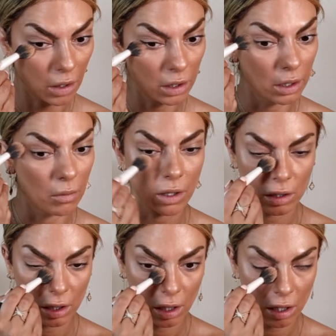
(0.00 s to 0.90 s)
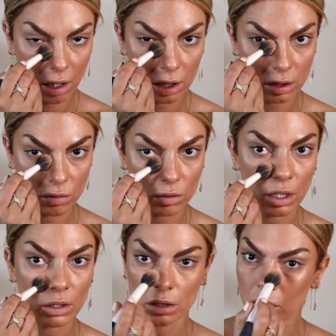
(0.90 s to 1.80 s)
under my eyes to
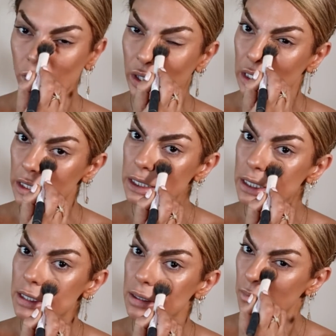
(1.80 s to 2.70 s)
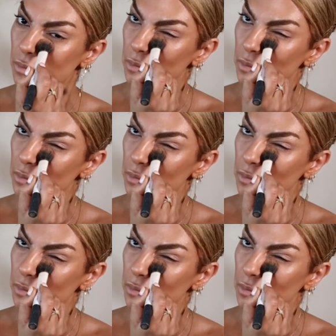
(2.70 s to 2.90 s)
not crease.